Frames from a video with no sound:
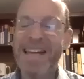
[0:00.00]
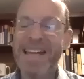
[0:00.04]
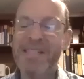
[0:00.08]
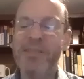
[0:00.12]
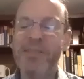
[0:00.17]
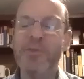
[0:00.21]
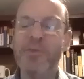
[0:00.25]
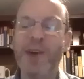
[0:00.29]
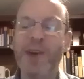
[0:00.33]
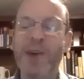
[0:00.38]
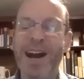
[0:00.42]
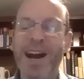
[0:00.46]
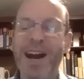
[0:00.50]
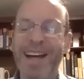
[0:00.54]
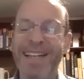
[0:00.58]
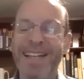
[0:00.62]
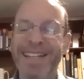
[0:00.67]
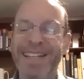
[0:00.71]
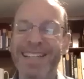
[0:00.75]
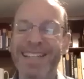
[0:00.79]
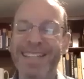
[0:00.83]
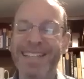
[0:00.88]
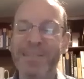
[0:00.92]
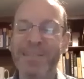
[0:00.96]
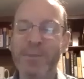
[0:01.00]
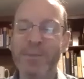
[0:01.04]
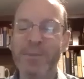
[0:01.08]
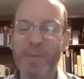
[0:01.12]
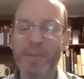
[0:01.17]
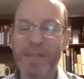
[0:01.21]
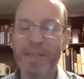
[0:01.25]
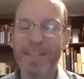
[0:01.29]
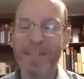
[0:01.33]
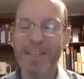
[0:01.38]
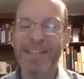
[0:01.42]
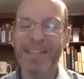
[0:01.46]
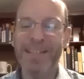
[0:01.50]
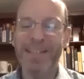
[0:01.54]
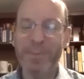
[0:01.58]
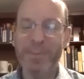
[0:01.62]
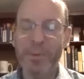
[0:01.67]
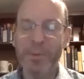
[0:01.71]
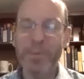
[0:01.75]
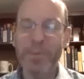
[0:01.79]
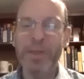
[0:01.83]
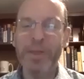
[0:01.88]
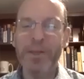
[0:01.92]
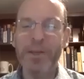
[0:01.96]
do I, and it will be
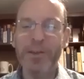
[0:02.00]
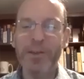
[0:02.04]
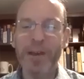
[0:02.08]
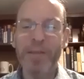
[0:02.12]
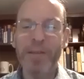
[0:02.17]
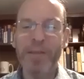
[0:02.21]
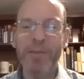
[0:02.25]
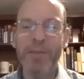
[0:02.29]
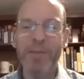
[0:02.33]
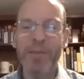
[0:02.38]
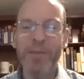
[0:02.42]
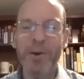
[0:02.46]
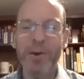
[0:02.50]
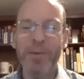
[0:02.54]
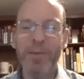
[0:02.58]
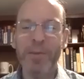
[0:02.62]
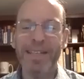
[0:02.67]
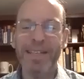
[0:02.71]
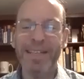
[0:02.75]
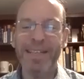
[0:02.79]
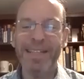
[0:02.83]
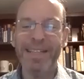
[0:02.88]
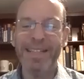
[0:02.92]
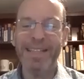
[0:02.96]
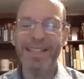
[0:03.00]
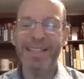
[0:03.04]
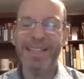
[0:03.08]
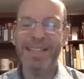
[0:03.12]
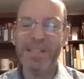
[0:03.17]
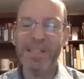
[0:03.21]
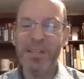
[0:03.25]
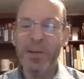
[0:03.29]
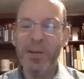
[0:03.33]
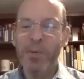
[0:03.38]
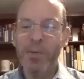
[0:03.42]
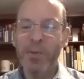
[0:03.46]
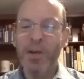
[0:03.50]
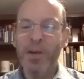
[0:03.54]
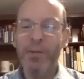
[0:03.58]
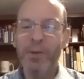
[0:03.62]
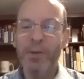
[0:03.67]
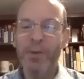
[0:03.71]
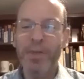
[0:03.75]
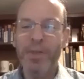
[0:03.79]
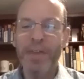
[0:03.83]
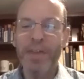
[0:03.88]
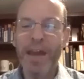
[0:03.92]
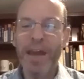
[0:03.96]
a great moment. And so, well,
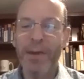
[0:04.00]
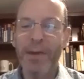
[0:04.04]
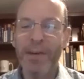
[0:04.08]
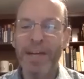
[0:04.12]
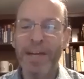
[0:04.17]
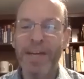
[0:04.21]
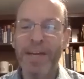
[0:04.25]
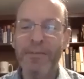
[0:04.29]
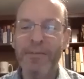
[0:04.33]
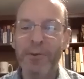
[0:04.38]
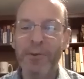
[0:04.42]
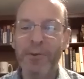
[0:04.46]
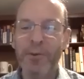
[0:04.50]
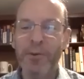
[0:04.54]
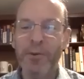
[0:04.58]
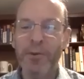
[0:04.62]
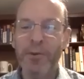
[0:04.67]
without any further